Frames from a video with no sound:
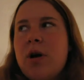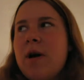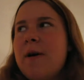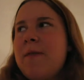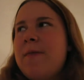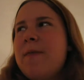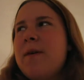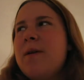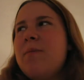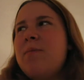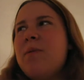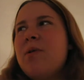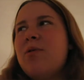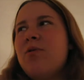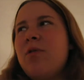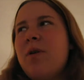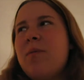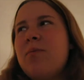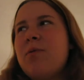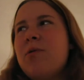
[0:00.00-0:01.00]
I think my
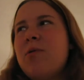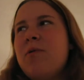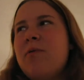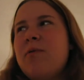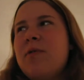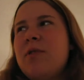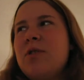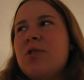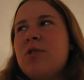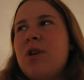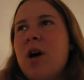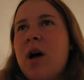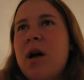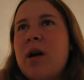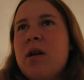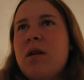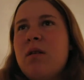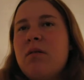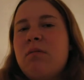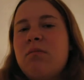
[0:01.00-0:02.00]
tropical fish
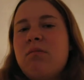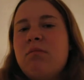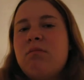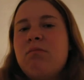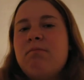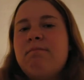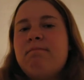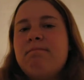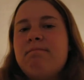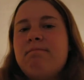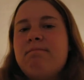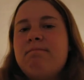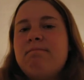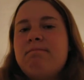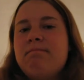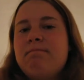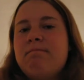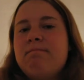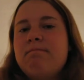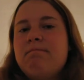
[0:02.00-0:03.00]
died,
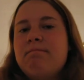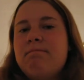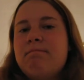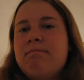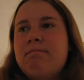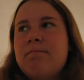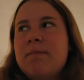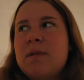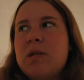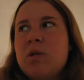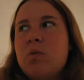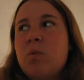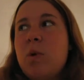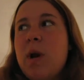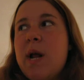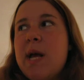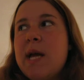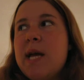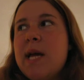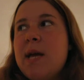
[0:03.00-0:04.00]
because when
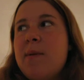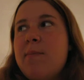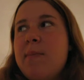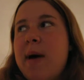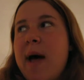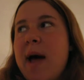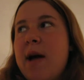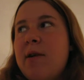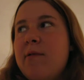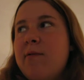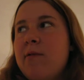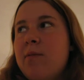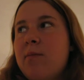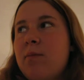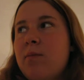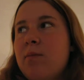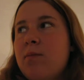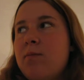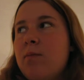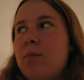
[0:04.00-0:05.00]
I came back
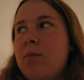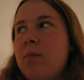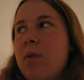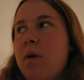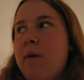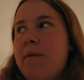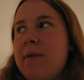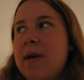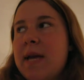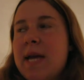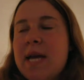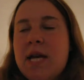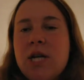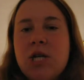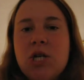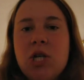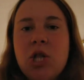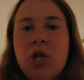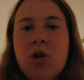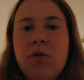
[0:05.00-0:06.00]
from a
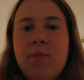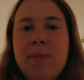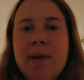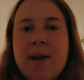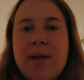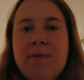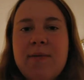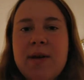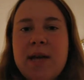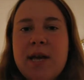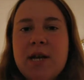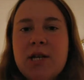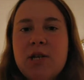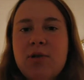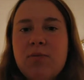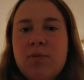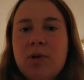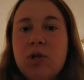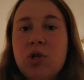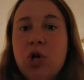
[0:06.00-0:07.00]
vacation, a little mini
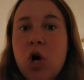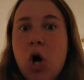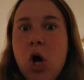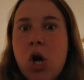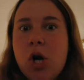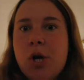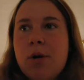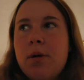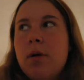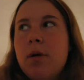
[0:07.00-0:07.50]
vacation with John,